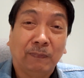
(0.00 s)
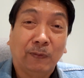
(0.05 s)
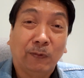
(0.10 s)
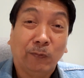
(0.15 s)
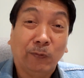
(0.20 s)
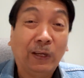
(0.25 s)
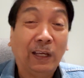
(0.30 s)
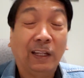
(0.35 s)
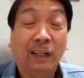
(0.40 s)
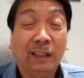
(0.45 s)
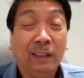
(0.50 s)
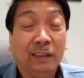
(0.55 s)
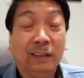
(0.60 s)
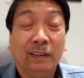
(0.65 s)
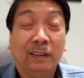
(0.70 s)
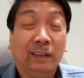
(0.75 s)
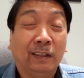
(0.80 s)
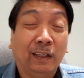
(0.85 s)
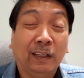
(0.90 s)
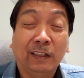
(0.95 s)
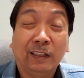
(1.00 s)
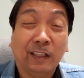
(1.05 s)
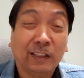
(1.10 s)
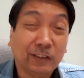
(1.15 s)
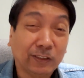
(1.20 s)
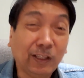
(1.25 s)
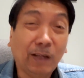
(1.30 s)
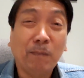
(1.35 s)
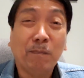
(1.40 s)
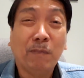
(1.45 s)
Well, in the
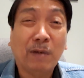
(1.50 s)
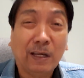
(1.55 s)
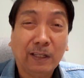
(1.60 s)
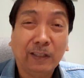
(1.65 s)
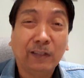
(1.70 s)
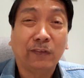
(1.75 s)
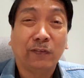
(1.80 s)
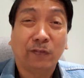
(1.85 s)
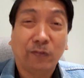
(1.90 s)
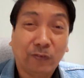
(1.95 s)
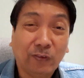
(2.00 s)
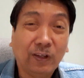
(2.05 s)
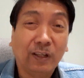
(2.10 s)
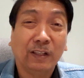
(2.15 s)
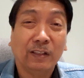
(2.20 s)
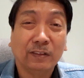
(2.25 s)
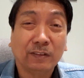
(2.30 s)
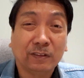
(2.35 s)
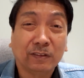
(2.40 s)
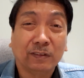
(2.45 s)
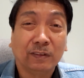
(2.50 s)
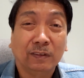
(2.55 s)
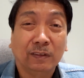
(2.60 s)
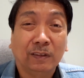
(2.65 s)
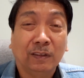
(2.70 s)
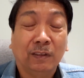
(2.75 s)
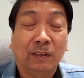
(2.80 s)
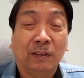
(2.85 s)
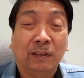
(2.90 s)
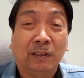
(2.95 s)
same manner, friends,
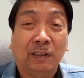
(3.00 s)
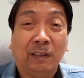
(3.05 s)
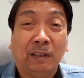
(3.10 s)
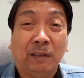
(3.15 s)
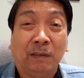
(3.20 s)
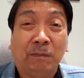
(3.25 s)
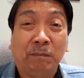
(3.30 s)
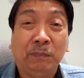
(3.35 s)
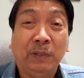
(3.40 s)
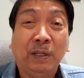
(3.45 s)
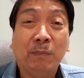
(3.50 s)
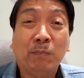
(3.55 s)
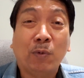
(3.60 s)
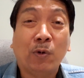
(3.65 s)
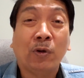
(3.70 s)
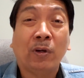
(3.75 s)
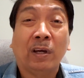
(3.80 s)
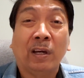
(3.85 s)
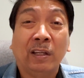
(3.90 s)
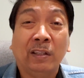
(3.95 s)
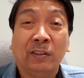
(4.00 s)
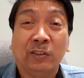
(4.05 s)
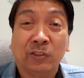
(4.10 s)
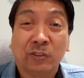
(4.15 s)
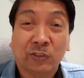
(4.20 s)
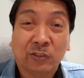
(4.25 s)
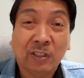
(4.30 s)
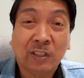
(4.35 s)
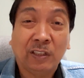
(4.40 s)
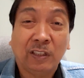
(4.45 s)
be more
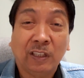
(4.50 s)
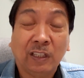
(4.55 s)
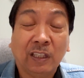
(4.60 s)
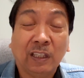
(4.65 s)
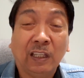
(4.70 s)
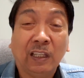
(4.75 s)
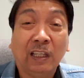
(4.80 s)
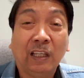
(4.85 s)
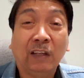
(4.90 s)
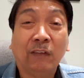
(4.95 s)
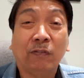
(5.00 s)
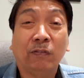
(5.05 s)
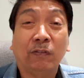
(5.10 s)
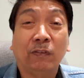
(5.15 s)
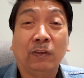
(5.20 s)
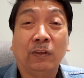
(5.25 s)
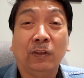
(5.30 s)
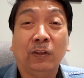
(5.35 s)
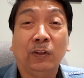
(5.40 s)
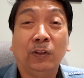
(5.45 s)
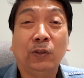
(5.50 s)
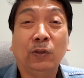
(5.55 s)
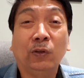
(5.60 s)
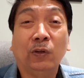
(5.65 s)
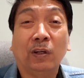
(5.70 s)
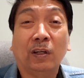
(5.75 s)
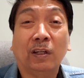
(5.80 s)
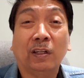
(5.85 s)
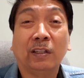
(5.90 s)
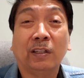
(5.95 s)
understanding if
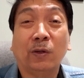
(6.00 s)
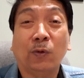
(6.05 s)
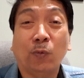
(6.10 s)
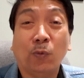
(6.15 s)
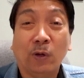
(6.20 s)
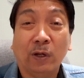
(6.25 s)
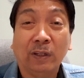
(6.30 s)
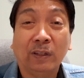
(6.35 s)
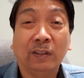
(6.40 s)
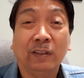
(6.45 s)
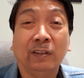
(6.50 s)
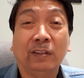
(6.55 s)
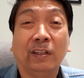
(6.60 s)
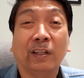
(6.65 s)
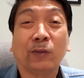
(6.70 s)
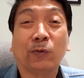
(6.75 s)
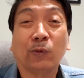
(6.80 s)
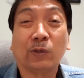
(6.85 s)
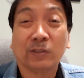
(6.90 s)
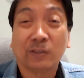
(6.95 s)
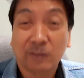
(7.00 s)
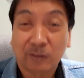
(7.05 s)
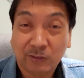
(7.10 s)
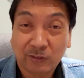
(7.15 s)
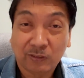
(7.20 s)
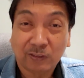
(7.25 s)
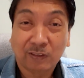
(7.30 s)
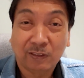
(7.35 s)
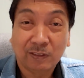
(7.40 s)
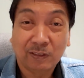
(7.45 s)
you are the one that was
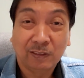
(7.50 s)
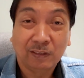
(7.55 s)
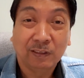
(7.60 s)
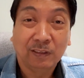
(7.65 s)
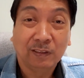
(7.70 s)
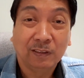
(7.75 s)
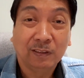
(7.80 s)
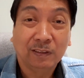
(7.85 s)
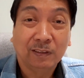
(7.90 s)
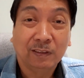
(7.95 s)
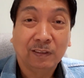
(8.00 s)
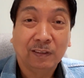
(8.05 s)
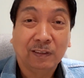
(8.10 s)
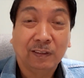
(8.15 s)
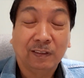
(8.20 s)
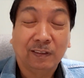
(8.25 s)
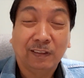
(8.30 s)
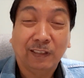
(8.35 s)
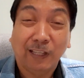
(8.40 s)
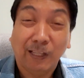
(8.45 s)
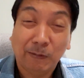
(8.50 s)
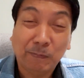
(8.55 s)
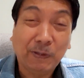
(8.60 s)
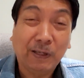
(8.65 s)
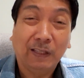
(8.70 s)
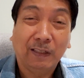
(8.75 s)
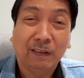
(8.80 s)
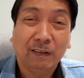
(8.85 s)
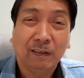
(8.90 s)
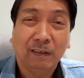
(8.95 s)
hurt.
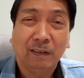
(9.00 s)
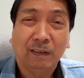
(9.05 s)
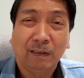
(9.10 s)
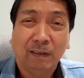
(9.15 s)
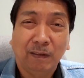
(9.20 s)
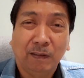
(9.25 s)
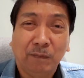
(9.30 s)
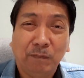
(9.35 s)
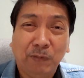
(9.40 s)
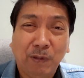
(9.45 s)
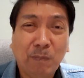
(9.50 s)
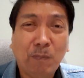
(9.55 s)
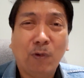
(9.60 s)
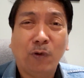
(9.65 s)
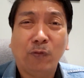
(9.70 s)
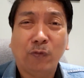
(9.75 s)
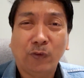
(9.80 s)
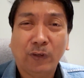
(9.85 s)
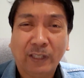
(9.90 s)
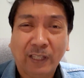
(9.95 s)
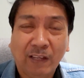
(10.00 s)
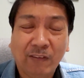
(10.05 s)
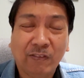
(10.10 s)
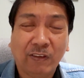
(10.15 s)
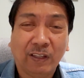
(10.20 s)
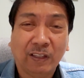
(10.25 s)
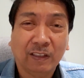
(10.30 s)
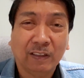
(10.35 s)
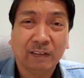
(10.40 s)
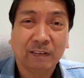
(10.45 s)
Amen. Be more
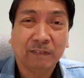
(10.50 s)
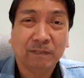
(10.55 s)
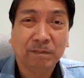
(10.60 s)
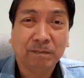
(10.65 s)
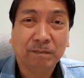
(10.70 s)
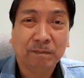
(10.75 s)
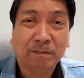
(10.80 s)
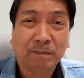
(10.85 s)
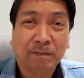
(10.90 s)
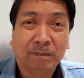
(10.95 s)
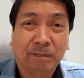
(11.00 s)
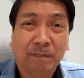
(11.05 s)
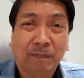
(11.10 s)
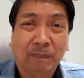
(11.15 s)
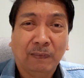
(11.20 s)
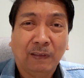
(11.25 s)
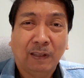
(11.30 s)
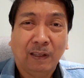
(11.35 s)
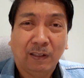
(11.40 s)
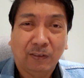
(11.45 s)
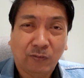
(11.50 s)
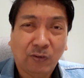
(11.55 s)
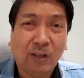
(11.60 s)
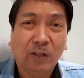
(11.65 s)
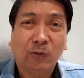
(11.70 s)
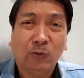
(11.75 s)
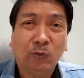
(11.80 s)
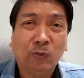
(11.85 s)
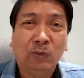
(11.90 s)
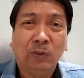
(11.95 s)
forgiving.
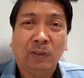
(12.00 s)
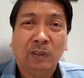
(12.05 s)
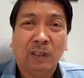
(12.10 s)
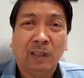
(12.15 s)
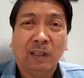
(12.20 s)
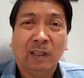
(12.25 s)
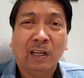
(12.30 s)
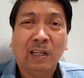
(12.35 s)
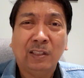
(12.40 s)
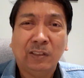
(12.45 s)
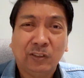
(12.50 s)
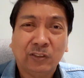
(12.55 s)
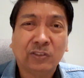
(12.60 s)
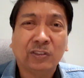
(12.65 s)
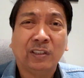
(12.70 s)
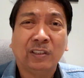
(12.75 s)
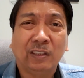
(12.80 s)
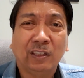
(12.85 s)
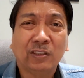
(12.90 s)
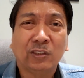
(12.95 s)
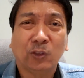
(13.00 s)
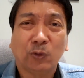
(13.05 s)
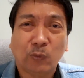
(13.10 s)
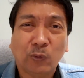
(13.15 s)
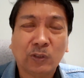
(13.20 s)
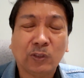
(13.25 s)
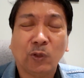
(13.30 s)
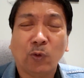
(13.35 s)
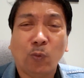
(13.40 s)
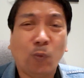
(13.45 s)
Try to understand the
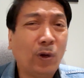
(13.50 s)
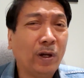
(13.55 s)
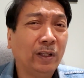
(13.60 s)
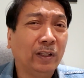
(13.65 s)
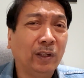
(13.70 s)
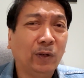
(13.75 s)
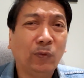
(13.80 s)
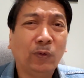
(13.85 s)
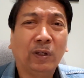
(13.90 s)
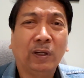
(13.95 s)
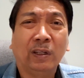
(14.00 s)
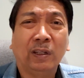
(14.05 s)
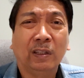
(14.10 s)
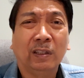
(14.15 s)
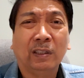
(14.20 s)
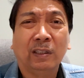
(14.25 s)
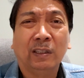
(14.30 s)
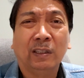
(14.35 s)
situation, why they were